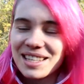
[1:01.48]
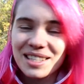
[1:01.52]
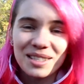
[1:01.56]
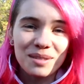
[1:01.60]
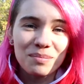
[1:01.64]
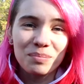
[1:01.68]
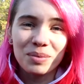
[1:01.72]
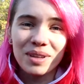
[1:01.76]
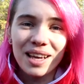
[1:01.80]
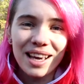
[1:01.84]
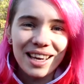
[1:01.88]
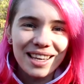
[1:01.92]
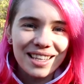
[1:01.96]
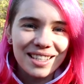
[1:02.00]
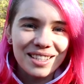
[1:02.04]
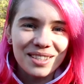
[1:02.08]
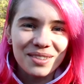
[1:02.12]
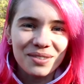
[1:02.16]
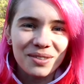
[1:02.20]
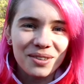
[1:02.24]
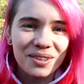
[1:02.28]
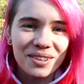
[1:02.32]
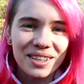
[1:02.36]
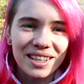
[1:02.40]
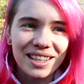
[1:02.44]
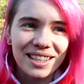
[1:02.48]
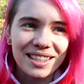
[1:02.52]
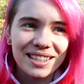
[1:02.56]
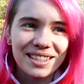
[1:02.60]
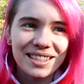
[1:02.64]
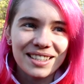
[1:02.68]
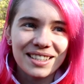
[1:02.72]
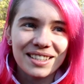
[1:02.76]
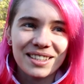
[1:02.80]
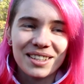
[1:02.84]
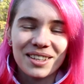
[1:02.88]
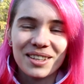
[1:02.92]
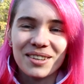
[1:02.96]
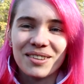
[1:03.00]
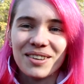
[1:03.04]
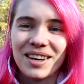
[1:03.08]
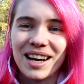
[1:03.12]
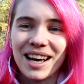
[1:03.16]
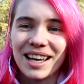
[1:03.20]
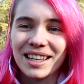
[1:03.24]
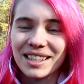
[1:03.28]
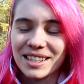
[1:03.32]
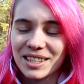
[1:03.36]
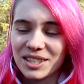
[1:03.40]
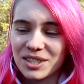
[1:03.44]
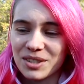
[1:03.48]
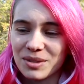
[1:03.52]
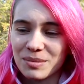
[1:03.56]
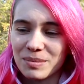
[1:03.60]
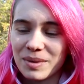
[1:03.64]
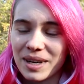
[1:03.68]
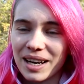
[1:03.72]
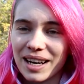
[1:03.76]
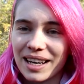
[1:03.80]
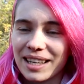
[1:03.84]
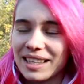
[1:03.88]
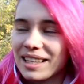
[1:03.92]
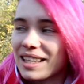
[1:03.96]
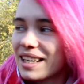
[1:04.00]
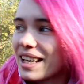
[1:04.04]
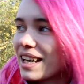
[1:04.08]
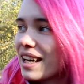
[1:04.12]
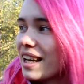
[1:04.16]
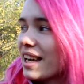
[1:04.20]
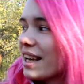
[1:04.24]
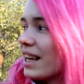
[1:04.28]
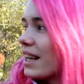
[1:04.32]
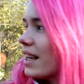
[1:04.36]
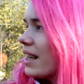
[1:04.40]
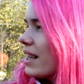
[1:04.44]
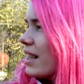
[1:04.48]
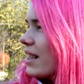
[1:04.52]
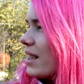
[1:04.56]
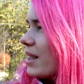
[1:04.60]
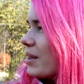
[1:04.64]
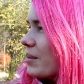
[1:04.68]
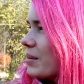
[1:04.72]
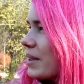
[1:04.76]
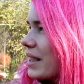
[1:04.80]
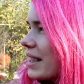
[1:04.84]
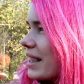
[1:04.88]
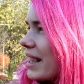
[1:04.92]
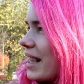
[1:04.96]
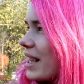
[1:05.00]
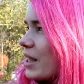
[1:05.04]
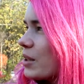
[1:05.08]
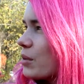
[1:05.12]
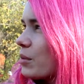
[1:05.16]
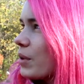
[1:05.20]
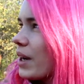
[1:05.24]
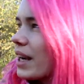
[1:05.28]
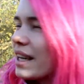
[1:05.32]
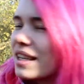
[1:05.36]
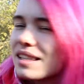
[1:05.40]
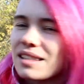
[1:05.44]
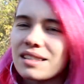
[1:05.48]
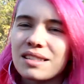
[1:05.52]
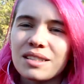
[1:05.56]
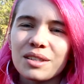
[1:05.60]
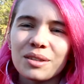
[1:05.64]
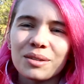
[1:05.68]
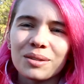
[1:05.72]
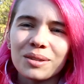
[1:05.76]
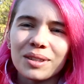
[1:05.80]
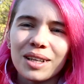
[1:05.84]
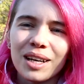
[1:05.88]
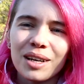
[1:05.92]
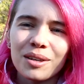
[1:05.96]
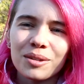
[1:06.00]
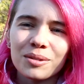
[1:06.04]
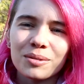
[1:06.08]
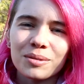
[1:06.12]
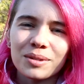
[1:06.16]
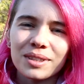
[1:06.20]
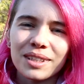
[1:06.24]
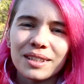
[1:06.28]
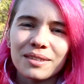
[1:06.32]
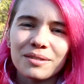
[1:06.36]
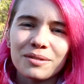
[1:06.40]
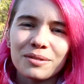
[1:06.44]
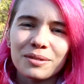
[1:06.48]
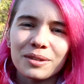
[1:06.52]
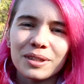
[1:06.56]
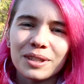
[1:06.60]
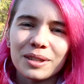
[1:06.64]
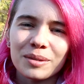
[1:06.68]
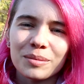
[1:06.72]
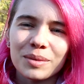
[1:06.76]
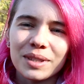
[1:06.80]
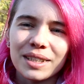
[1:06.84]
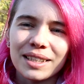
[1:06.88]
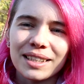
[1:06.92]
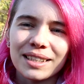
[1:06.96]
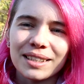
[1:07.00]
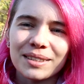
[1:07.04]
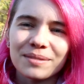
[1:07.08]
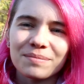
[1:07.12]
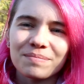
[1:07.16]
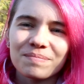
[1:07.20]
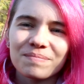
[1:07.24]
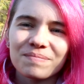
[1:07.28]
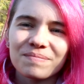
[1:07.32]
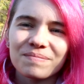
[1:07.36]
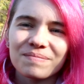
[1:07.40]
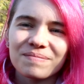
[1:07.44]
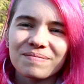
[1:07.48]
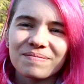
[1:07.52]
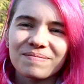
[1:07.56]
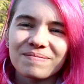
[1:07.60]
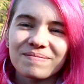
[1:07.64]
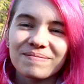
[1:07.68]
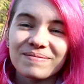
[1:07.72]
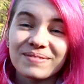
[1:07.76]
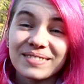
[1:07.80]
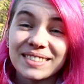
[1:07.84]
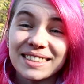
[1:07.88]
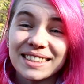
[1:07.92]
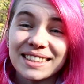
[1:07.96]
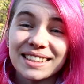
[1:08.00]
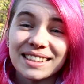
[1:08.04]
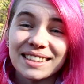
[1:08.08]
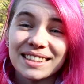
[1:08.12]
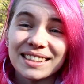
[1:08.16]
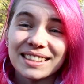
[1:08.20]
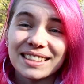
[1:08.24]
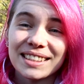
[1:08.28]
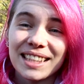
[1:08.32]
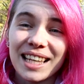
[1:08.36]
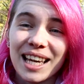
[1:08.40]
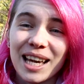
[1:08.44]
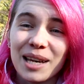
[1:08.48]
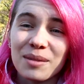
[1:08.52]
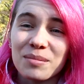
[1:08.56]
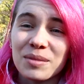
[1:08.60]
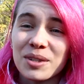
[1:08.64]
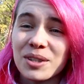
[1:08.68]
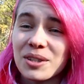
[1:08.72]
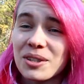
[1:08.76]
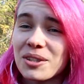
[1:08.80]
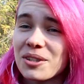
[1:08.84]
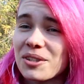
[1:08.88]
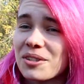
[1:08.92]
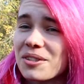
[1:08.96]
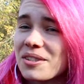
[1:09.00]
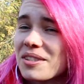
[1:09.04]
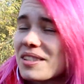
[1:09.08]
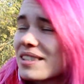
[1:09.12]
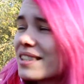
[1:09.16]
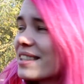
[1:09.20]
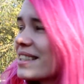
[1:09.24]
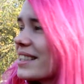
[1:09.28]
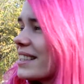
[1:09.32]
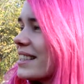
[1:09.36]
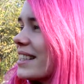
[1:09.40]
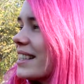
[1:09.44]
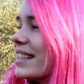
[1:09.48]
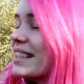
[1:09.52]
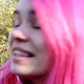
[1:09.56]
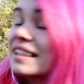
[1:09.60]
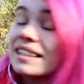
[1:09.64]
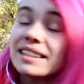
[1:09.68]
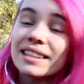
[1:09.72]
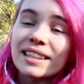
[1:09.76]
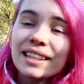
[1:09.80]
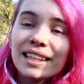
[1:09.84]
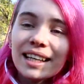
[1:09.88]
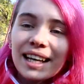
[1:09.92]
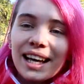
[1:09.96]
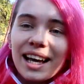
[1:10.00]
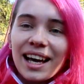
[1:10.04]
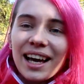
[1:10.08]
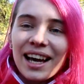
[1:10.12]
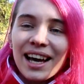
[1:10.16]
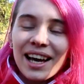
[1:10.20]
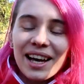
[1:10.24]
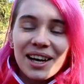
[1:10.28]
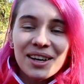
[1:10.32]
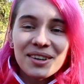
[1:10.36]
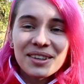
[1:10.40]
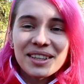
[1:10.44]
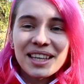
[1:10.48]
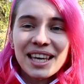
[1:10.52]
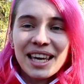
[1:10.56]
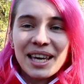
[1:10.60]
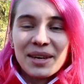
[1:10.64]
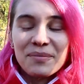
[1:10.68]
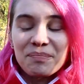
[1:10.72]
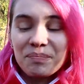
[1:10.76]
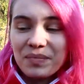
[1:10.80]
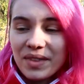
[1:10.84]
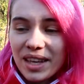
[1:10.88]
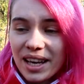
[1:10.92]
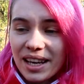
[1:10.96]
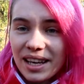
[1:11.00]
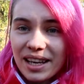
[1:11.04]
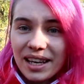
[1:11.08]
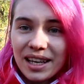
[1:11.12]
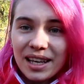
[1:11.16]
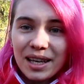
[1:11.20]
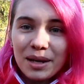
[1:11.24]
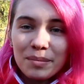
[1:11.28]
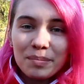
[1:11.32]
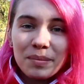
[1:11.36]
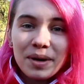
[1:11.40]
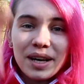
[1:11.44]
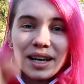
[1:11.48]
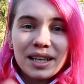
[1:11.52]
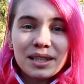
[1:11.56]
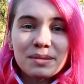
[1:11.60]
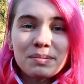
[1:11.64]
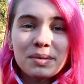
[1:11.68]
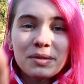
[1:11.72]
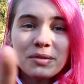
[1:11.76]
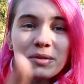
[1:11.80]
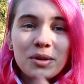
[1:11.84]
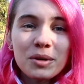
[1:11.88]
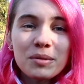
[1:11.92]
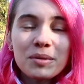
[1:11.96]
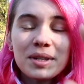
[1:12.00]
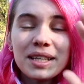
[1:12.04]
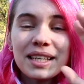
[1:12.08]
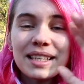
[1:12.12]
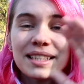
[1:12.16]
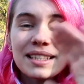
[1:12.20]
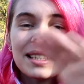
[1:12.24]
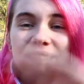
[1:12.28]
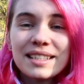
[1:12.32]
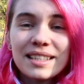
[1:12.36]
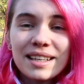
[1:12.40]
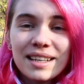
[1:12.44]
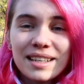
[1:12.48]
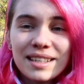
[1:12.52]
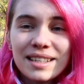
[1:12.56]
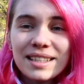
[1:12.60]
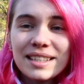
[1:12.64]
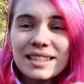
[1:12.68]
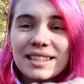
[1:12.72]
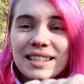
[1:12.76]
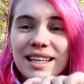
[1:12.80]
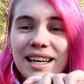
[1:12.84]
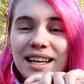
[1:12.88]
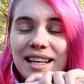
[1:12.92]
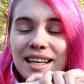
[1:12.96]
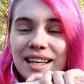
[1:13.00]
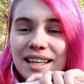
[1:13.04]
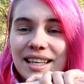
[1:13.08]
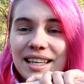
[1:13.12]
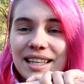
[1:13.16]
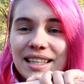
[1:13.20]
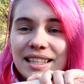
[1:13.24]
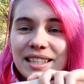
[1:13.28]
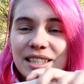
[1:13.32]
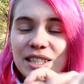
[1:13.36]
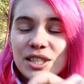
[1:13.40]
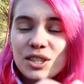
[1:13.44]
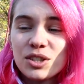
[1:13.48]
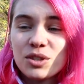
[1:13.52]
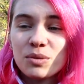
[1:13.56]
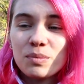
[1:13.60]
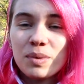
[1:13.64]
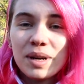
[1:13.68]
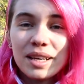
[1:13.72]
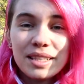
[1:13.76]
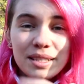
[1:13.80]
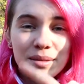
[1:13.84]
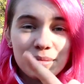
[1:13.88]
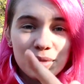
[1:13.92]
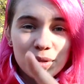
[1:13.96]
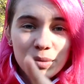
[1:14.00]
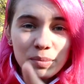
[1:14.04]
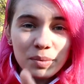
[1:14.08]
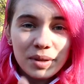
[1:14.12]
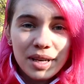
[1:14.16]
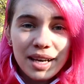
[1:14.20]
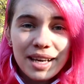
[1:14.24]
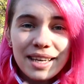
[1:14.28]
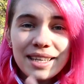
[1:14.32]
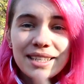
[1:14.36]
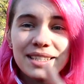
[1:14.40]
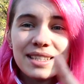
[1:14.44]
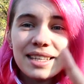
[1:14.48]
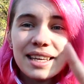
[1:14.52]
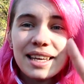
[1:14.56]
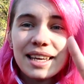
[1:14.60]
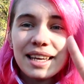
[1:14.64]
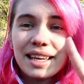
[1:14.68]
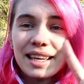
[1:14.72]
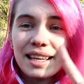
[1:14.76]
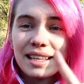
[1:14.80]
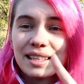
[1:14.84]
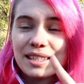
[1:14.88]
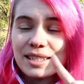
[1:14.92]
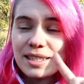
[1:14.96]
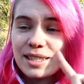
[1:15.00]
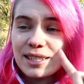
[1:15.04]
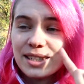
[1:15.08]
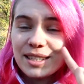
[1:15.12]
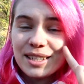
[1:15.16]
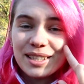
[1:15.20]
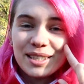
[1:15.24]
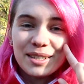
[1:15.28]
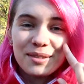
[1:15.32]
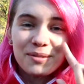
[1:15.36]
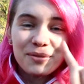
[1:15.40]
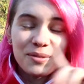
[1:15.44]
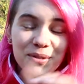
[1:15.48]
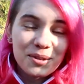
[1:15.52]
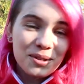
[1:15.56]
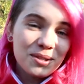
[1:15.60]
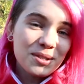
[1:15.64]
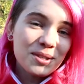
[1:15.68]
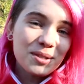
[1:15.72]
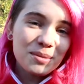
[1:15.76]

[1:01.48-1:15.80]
supplies for it, so I need to buy. my god, why is so loud when I'm filming? I'm cursed. Okay, uh, but before we get started, I need to buy some supplies, and uh, first